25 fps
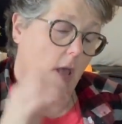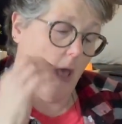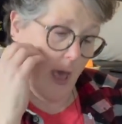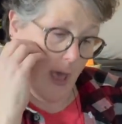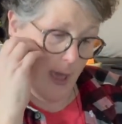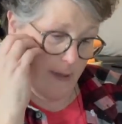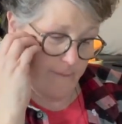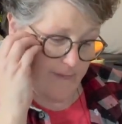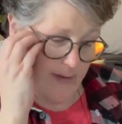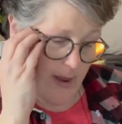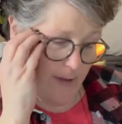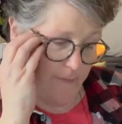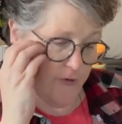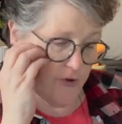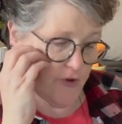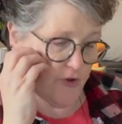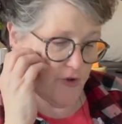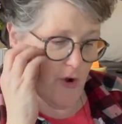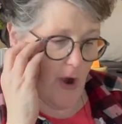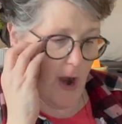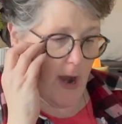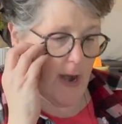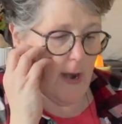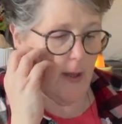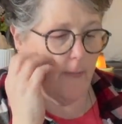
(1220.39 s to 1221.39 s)
I've never
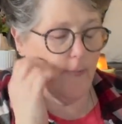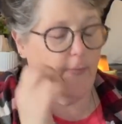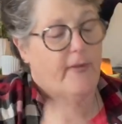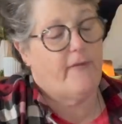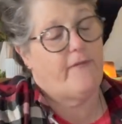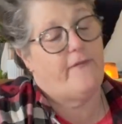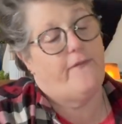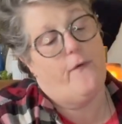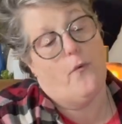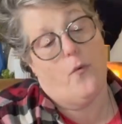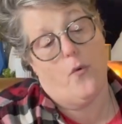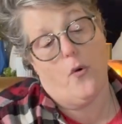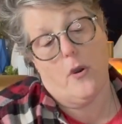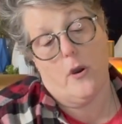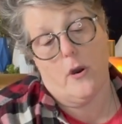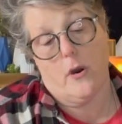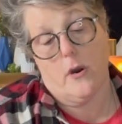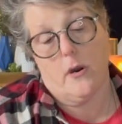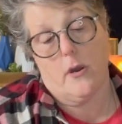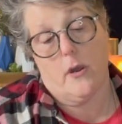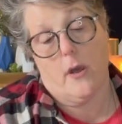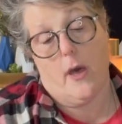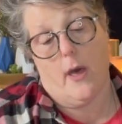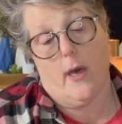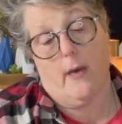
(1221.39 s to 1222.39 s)
tried it
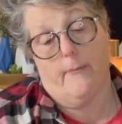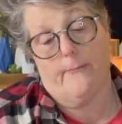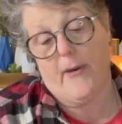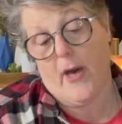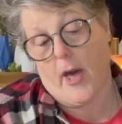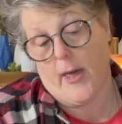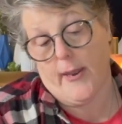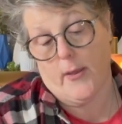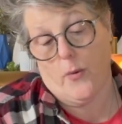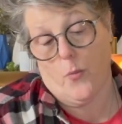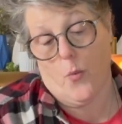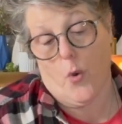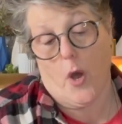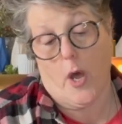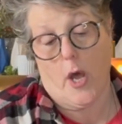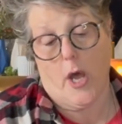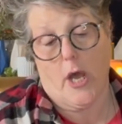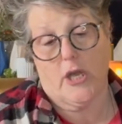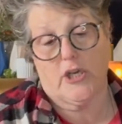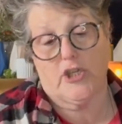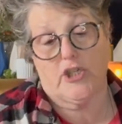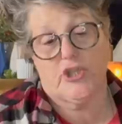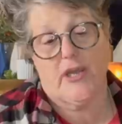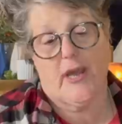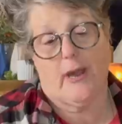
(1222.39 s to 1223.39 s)
before. Uh, body
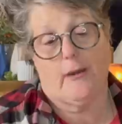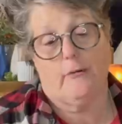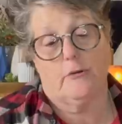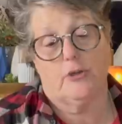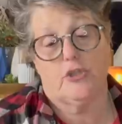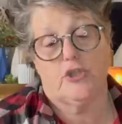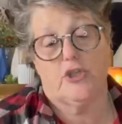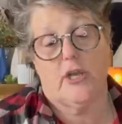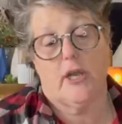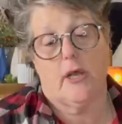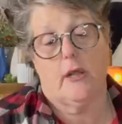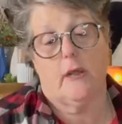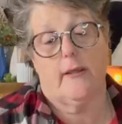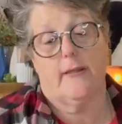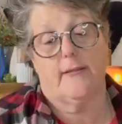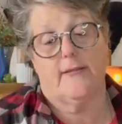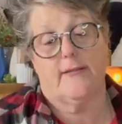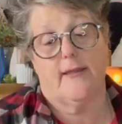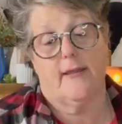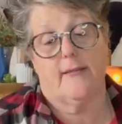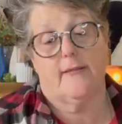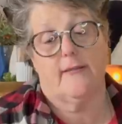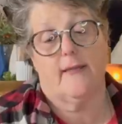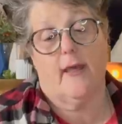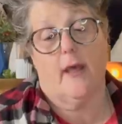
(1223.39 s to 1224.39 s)
wash, shower gel. It
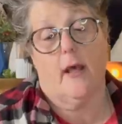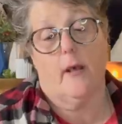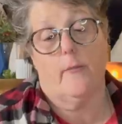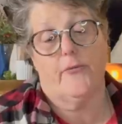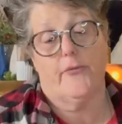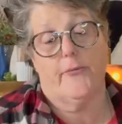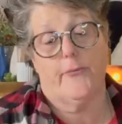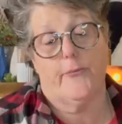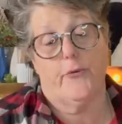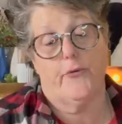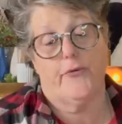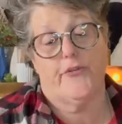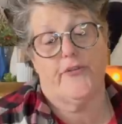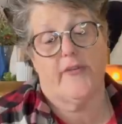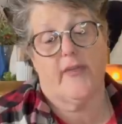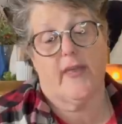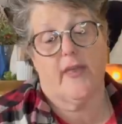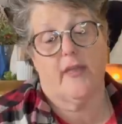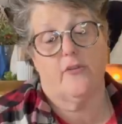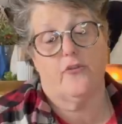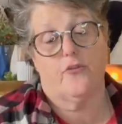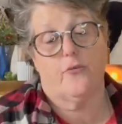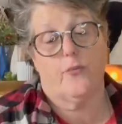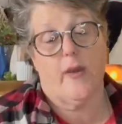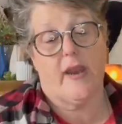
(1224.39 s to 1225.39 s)
says it helps boost
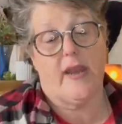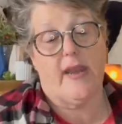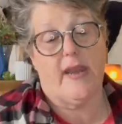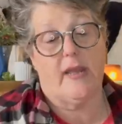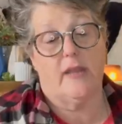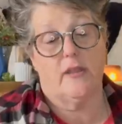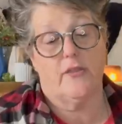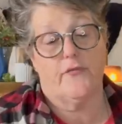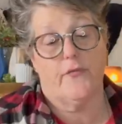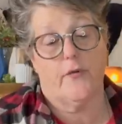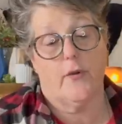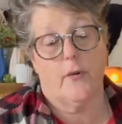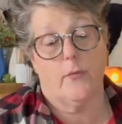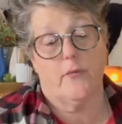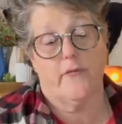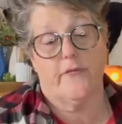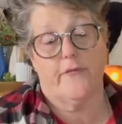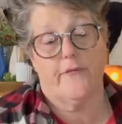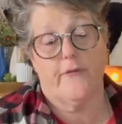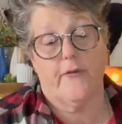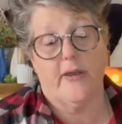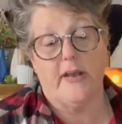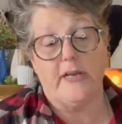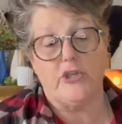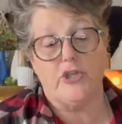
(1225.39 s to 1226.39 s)
skin's radiance for a
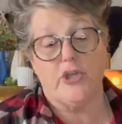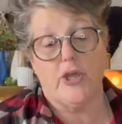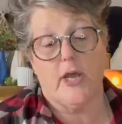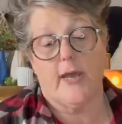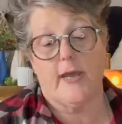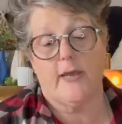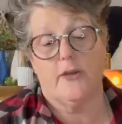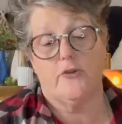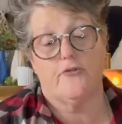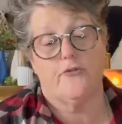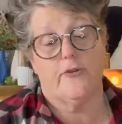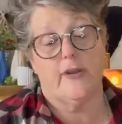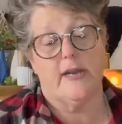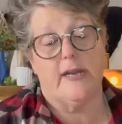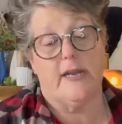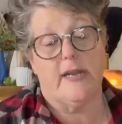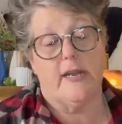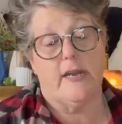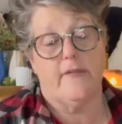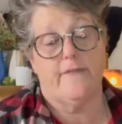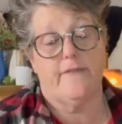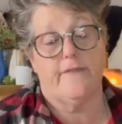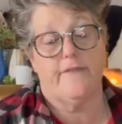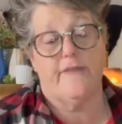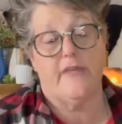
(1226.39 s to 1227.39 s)
refreshed,
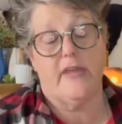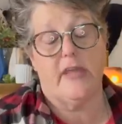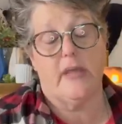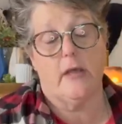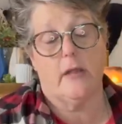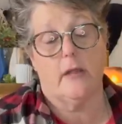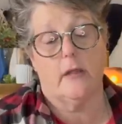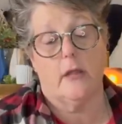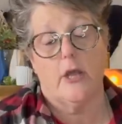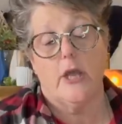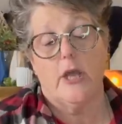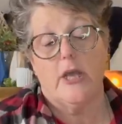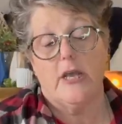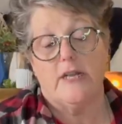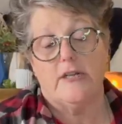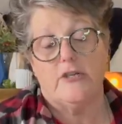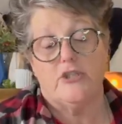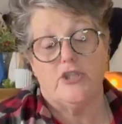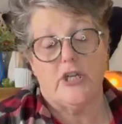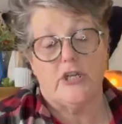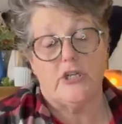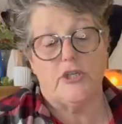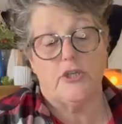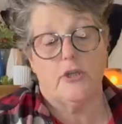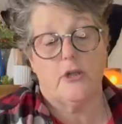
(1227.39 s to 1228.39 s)
hydrated feel.
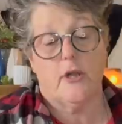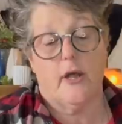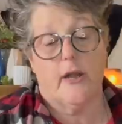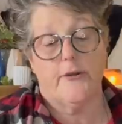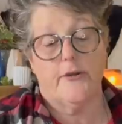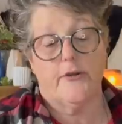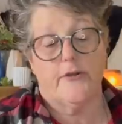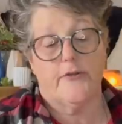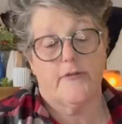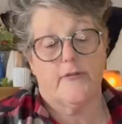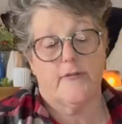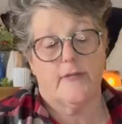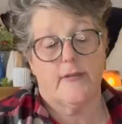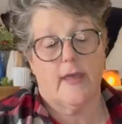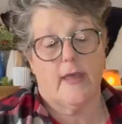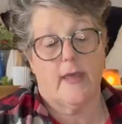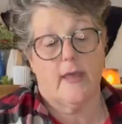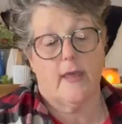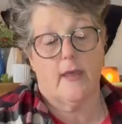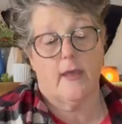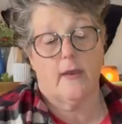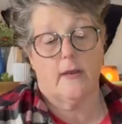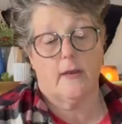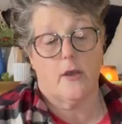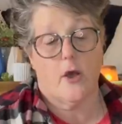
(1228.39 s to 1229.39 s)
Gentle on your
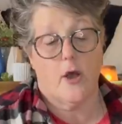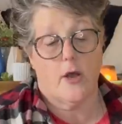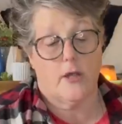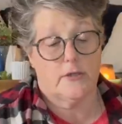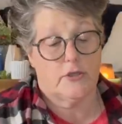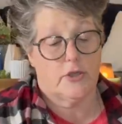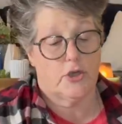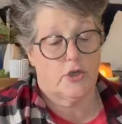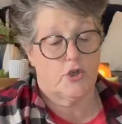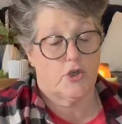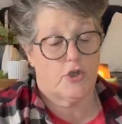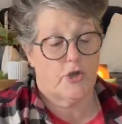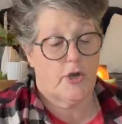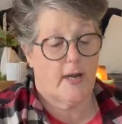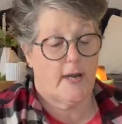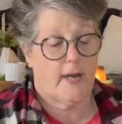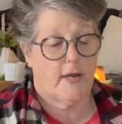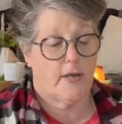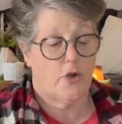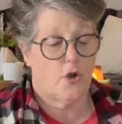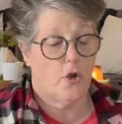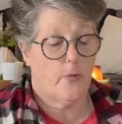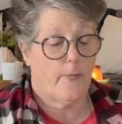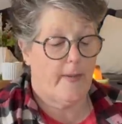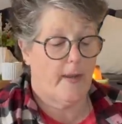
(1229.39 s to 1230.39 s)
skin,
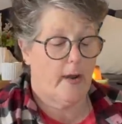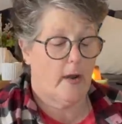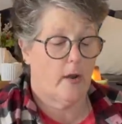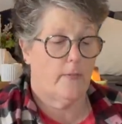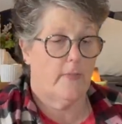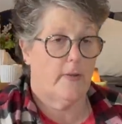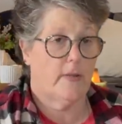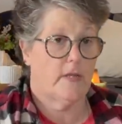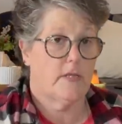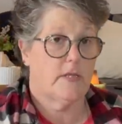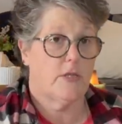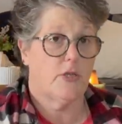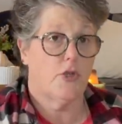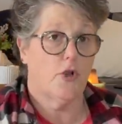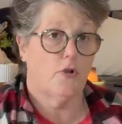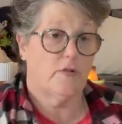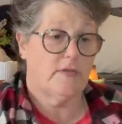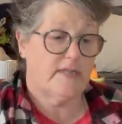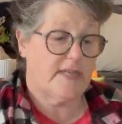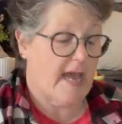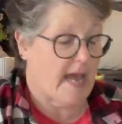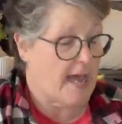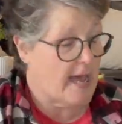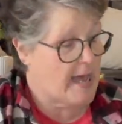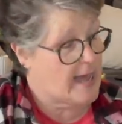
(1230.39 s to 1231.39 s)
concentrated, no parabens, no
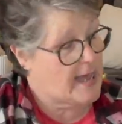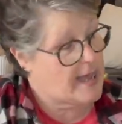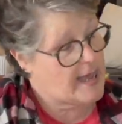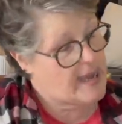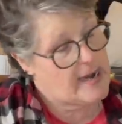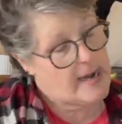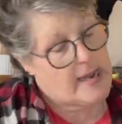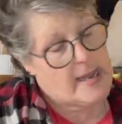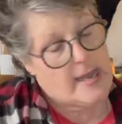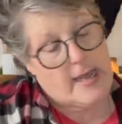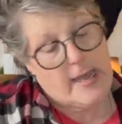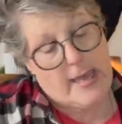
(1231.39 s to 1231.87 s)
dye.